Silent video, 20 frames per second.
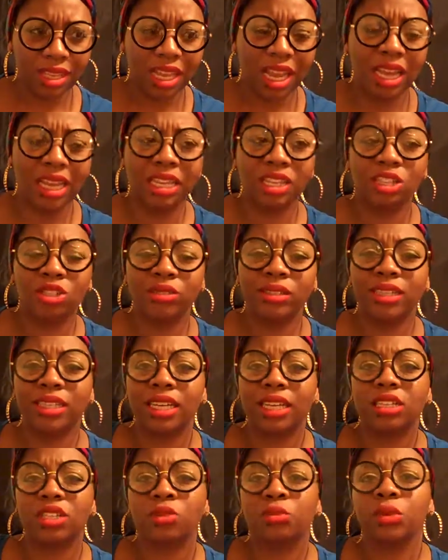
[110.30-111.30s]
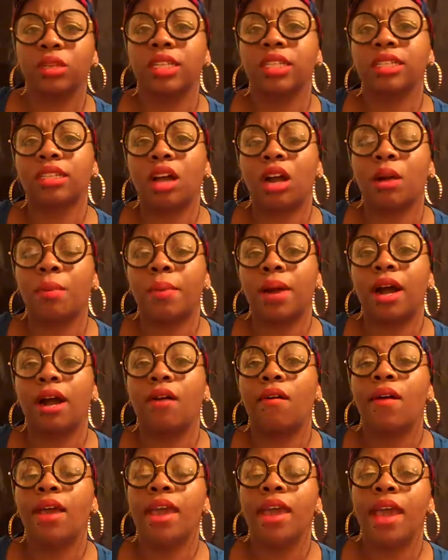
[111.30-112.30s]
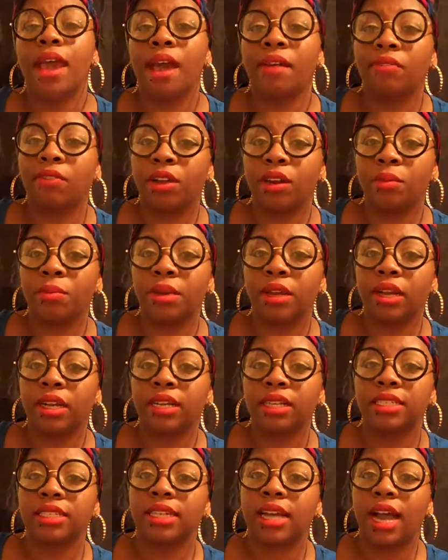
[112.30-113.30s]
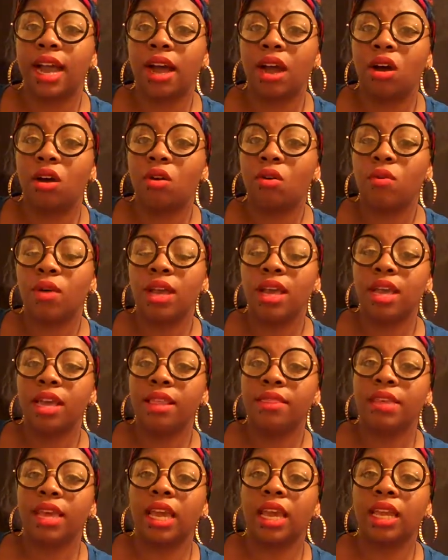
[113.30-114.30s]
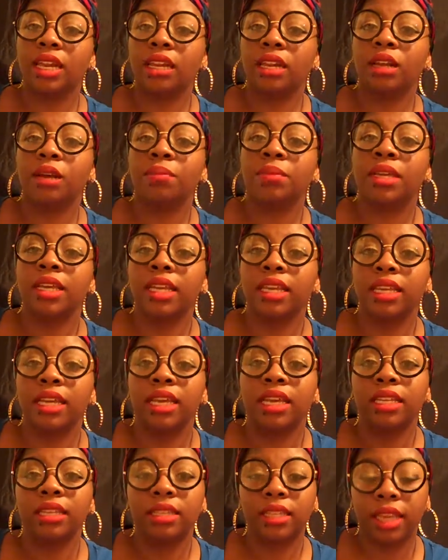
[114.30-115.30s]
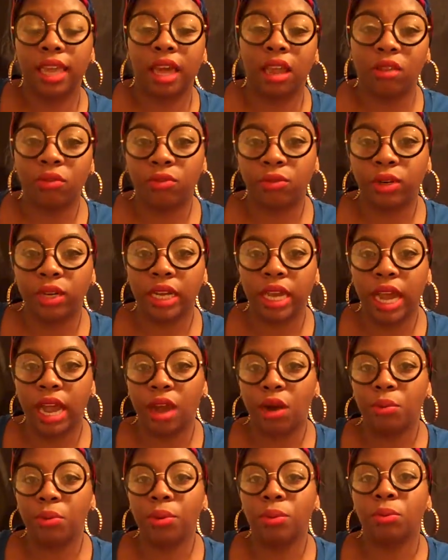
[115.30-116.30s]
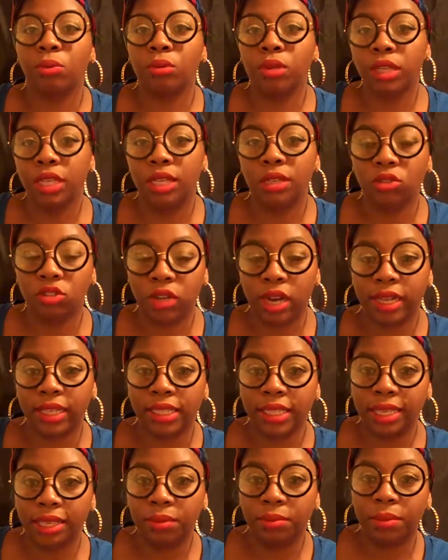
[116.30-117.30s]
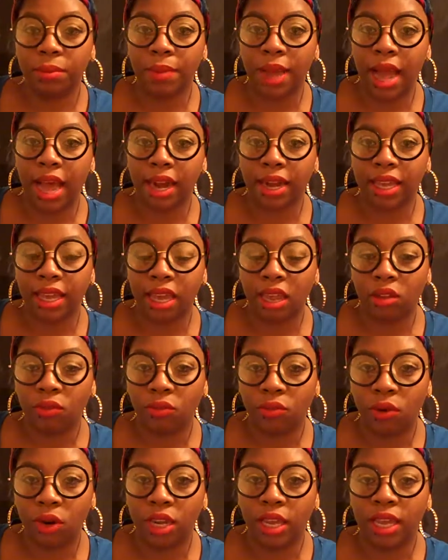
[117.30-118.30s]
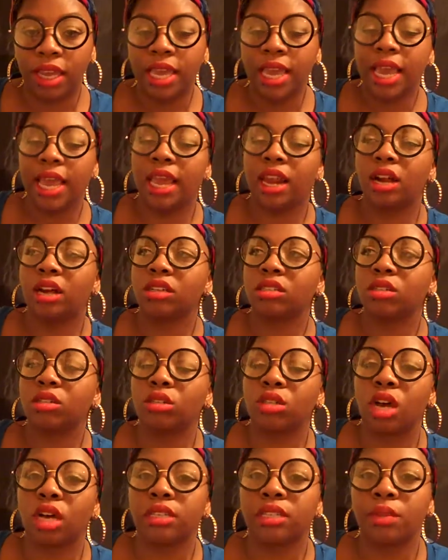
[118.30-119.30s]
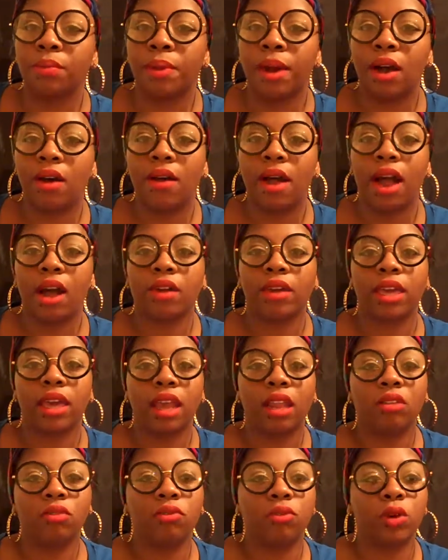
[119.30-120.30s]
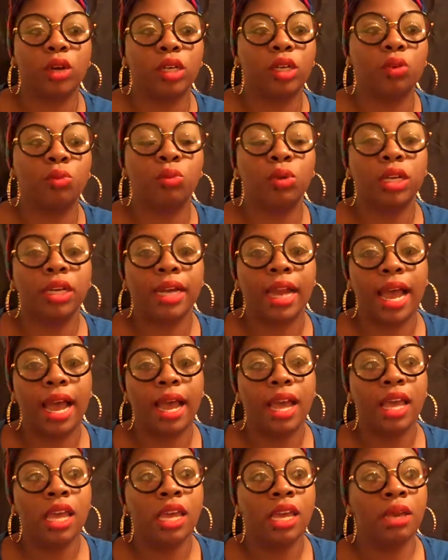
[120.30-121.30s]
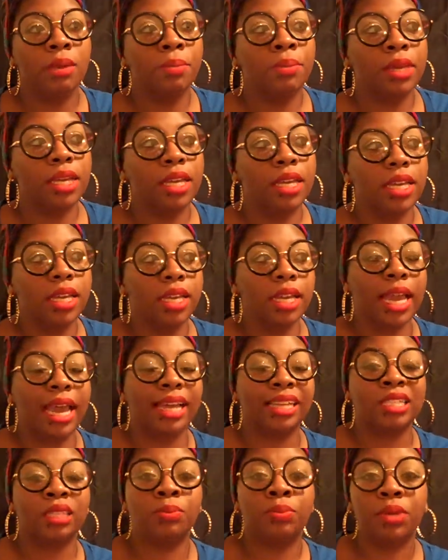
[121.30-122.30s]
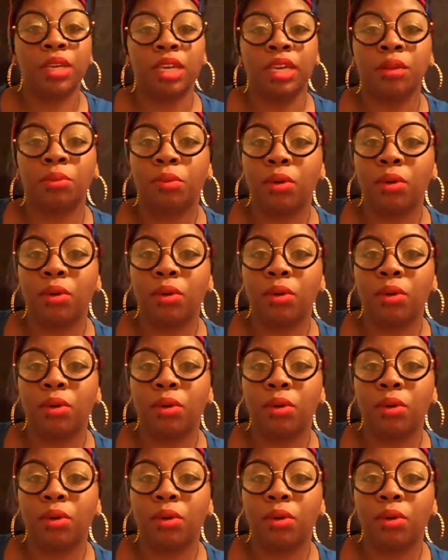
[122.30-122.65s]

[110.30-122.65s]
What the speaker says: a history section where they talk about African Americans and how they ended up getting into California, how people would trying to keep them out of California. And also talks about how California would not be as big and